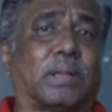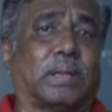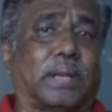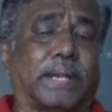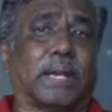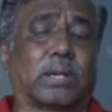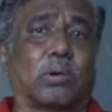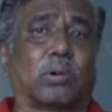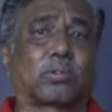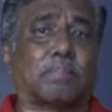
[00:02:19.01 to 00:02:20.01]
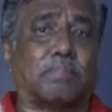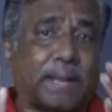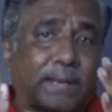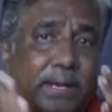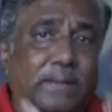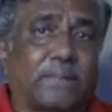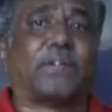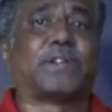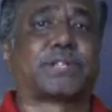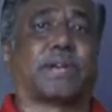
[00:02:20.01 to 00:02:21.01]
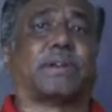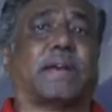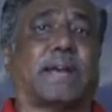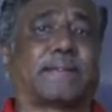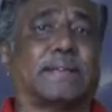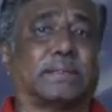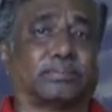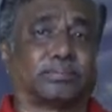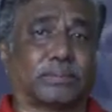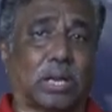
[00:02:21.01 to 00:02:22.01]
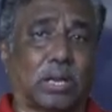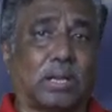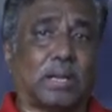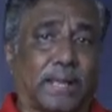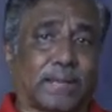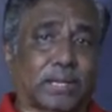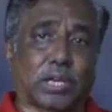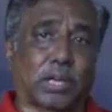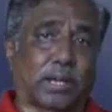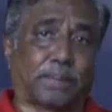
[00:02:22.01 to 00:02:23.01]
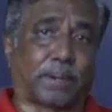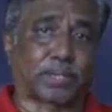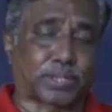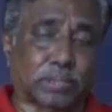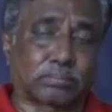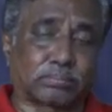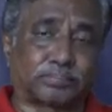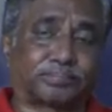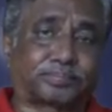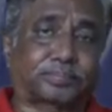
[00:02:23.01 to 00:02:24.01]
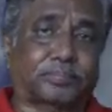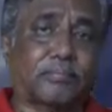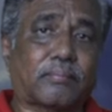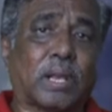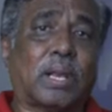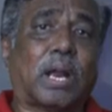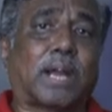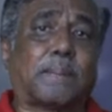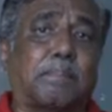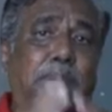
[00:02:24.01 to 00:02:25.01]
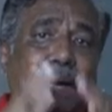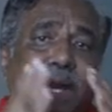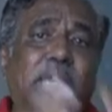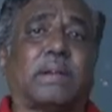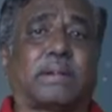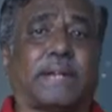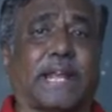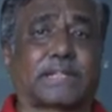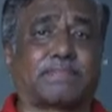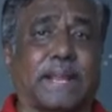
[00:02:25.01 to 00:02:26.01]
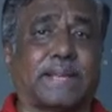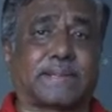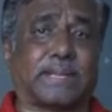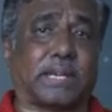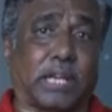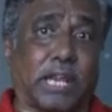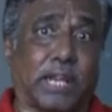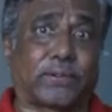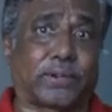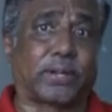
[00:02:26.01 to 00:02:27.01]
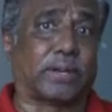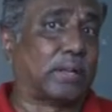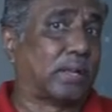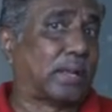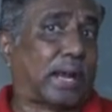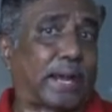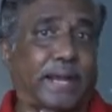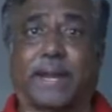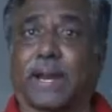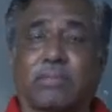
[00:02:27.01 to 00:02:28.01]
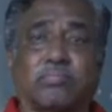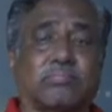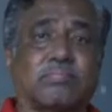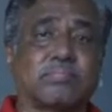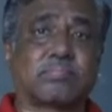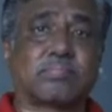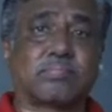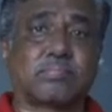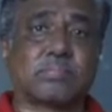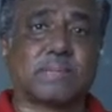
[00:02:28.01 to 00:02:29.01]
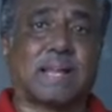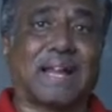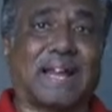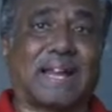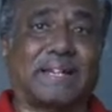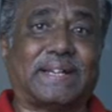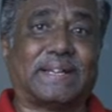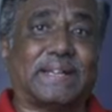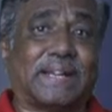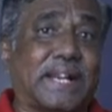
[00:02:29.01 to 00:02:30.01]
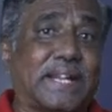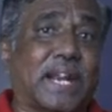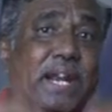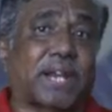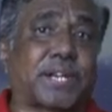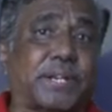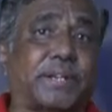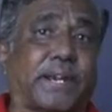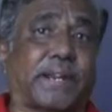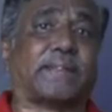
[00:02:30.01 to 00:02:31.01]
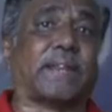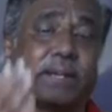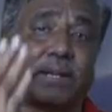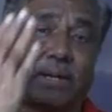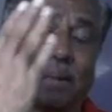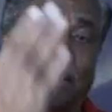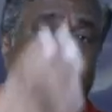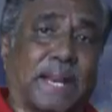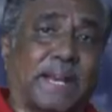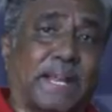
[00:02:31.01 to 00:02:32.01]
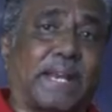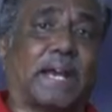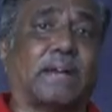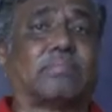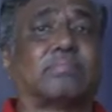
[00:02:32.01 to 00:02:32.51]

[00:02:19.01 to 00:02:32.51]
it includes binary fission as the asexual reproduction, and budding takes place in yeast hydra, and regeneration, that is in planaria,